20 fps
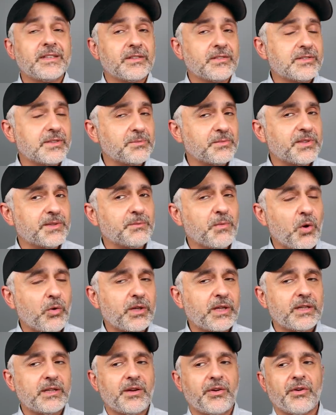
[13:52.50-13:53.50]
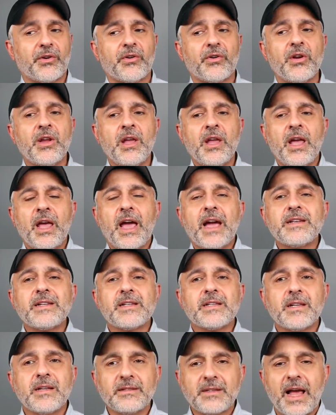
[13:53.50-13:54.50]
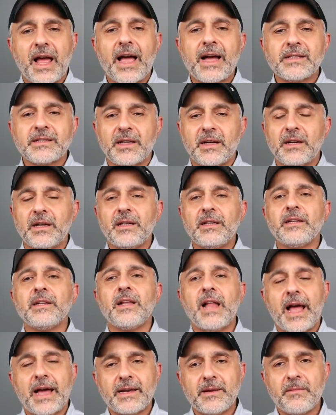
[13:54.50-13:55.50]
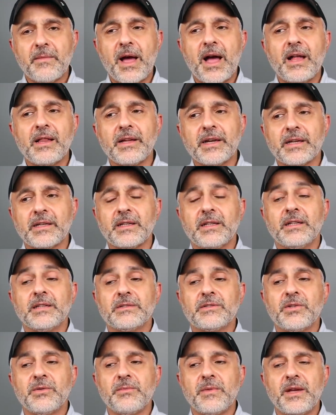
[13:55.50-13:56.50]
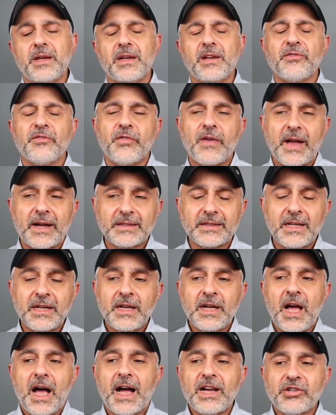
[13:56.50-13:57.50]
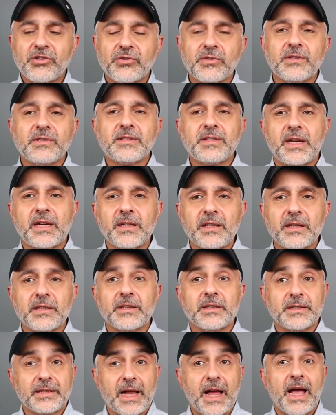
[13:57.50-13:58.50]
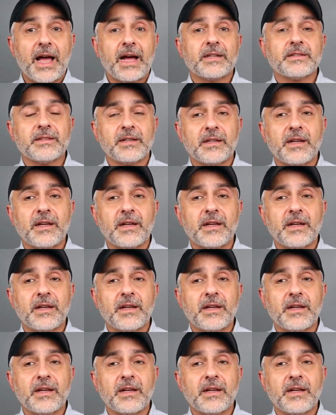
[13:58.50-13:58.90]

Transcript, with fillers: There's some smoke in here, and it does act a little animalic uh, to me. In fact, I shouldn't say a little. It acts a